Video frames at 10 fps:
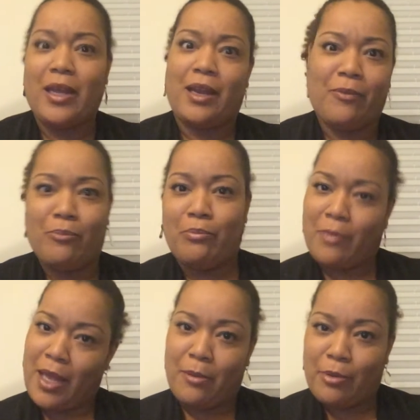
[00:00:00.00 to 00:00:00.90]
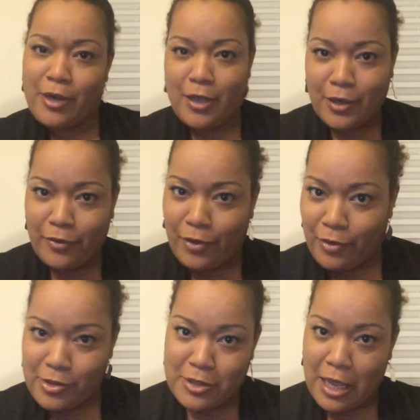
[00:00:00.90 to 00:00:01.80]
getting kind of protective of
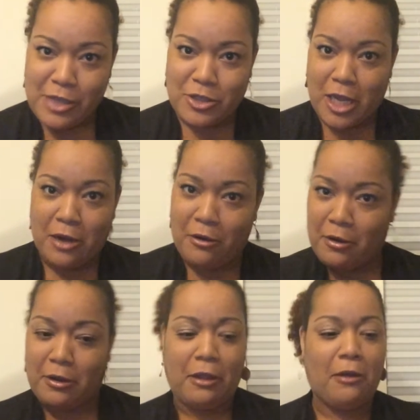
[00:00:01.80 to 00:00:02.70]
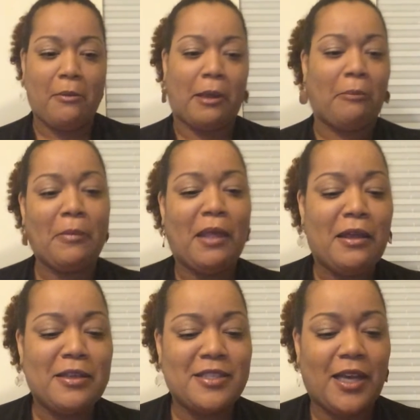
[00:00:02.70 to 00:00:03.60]
our stash kind of early, aren't we?
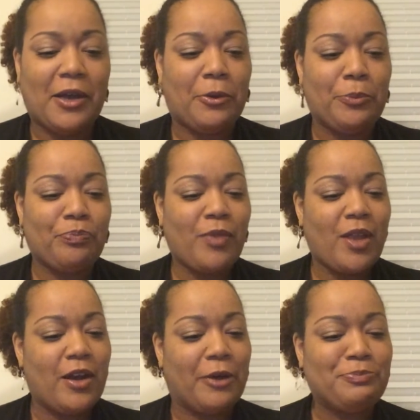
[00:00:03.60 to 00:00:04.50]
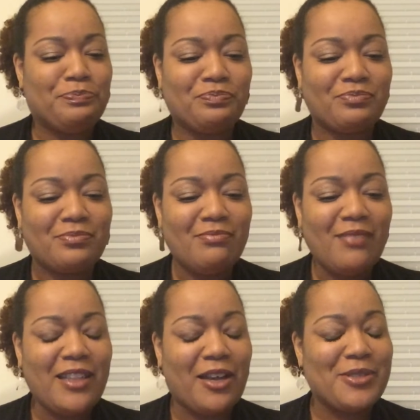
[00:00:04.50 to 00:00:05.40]
So,
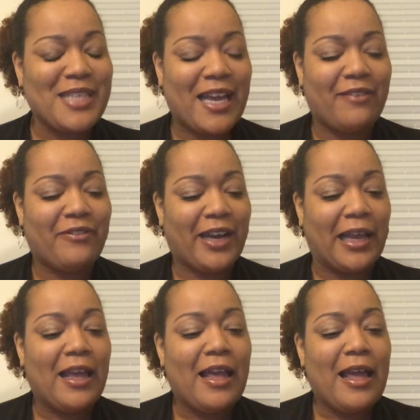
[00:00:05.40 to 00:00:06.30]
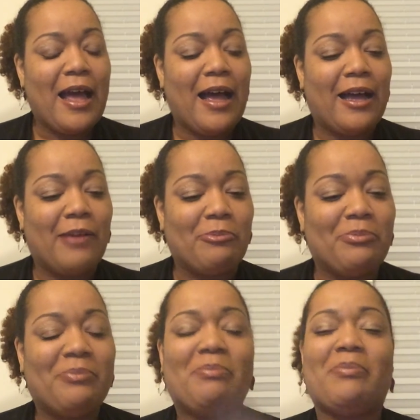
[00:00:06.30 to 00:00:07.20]
thought it was kind of funny.
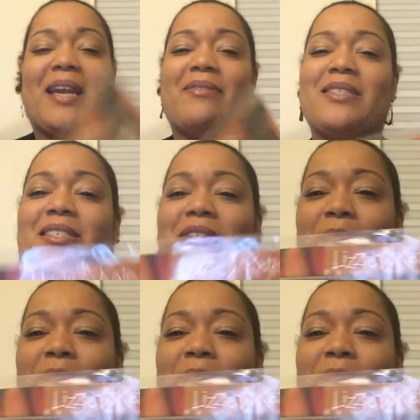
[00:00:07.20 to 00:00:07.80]
But I was just so